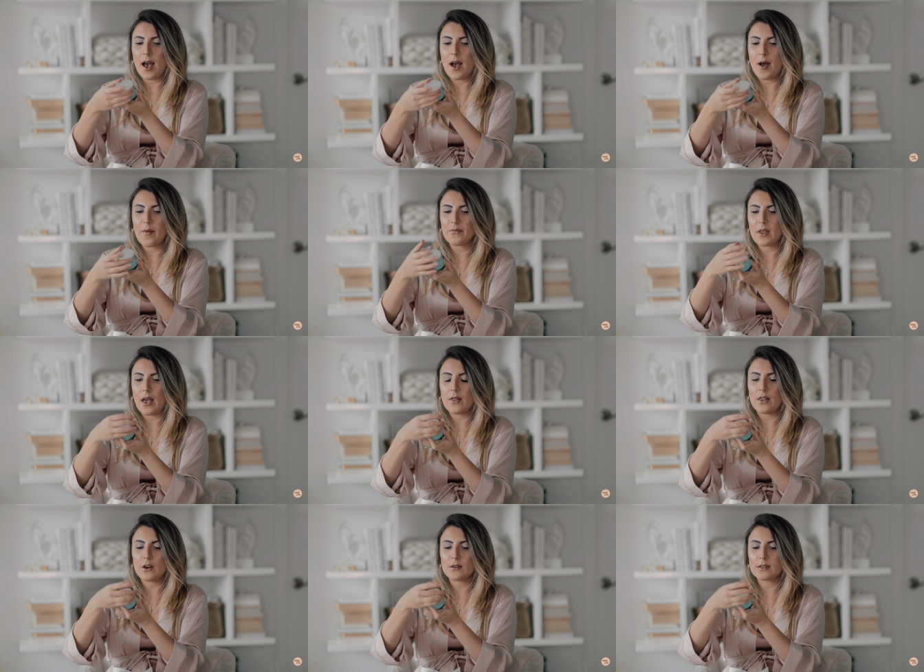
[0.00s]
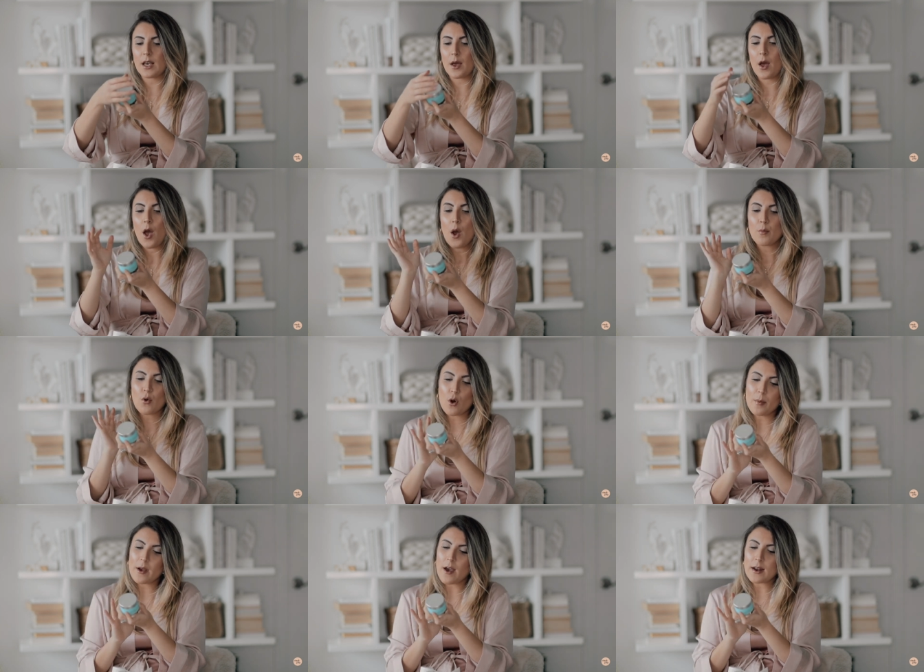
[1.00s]
Um, and there's like
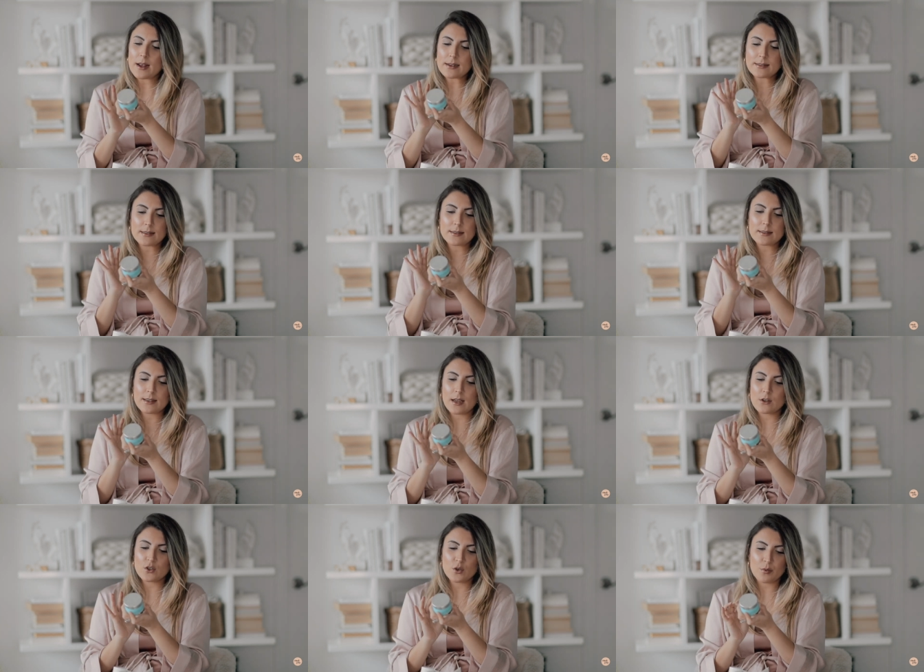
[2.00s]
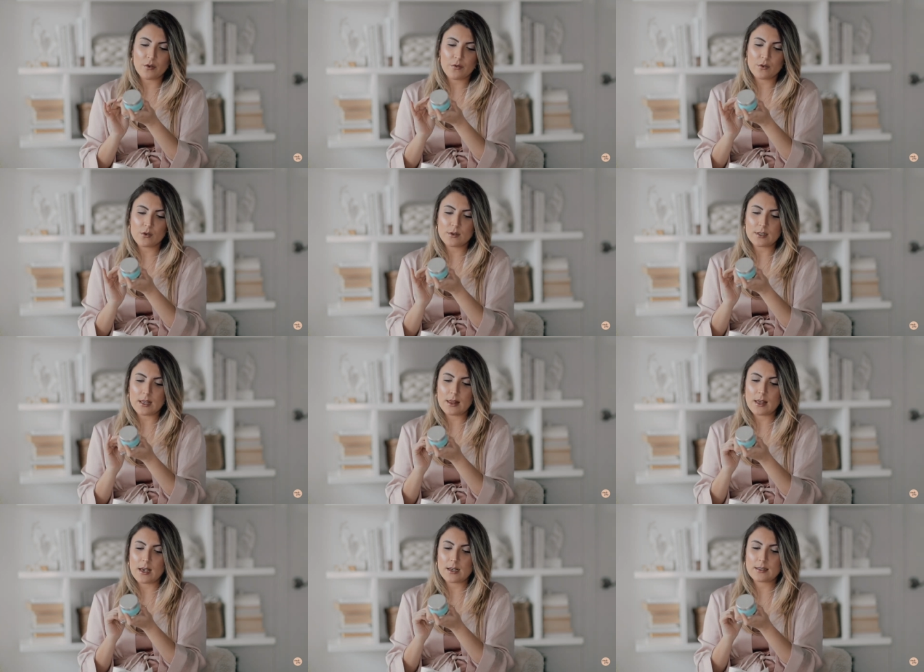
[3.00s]
probiotics and skin superfoods in
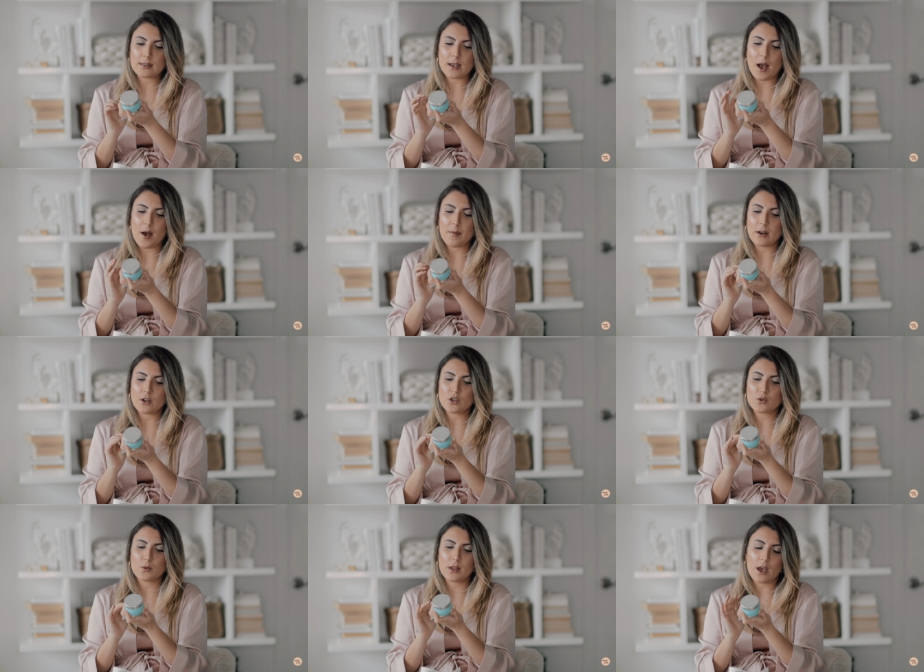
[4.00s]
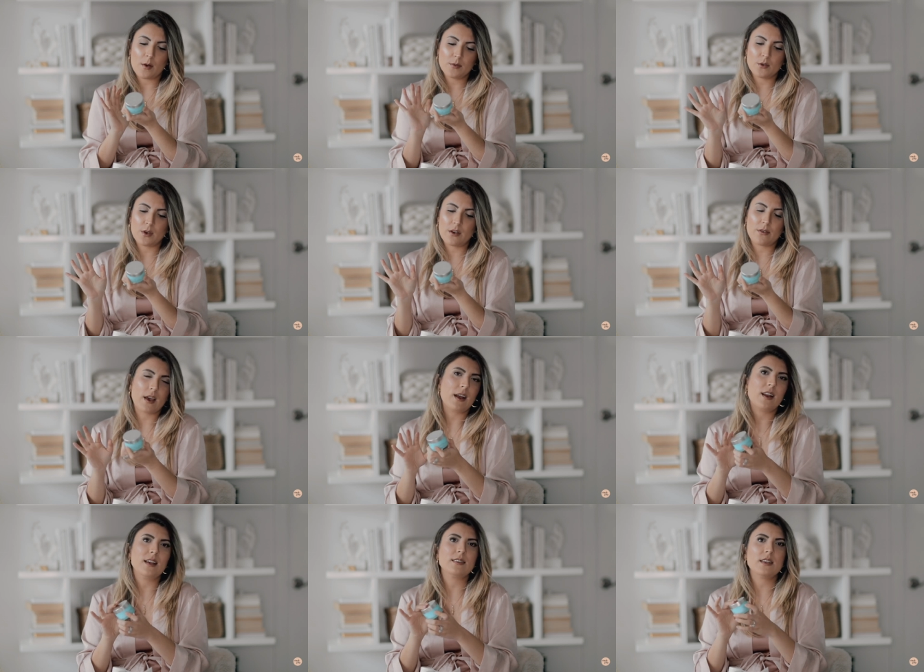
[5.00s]
this. Um, and it just really helps you give like a
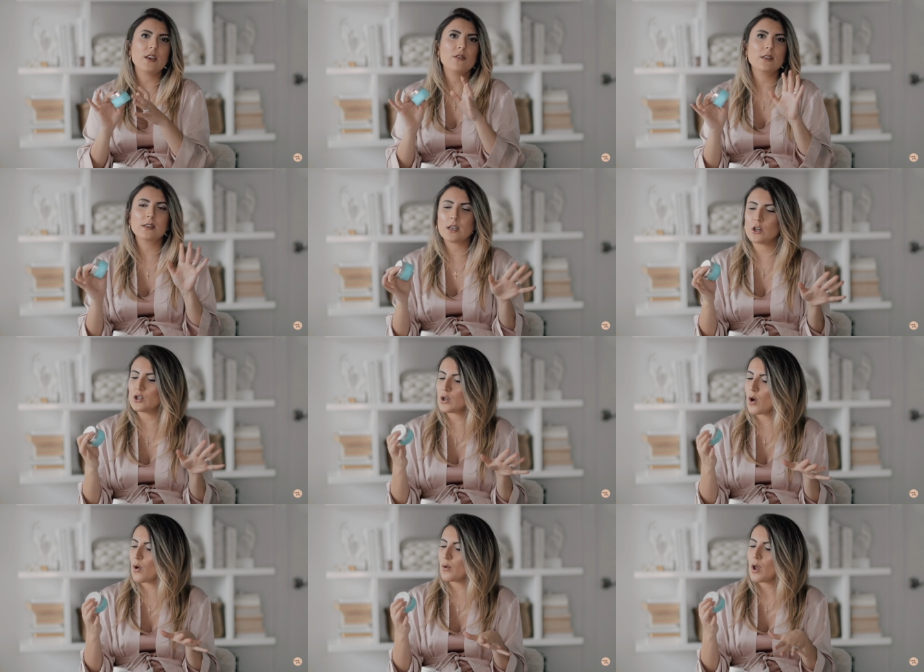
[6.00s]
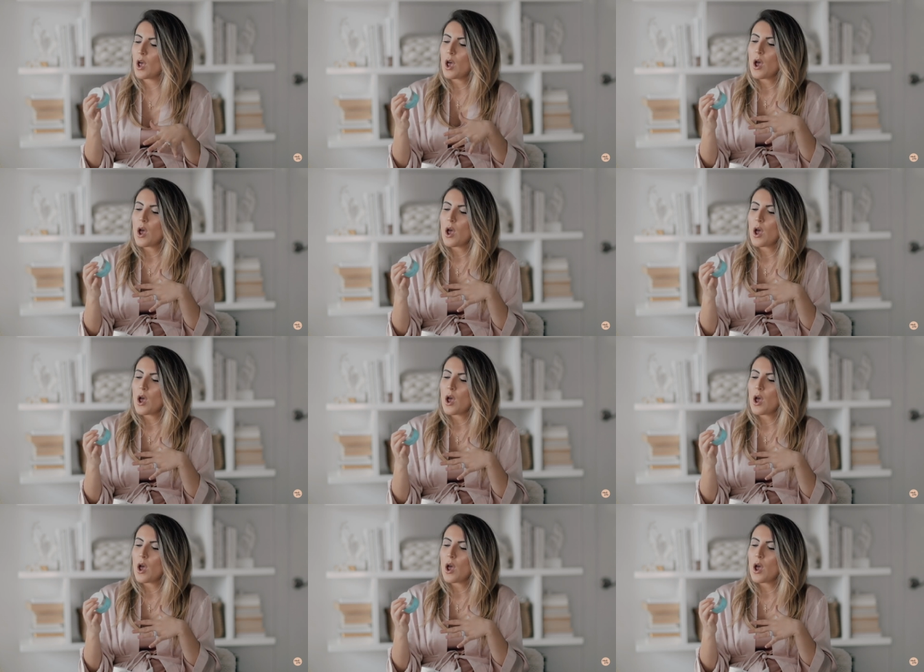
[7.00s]
nice even skin tone.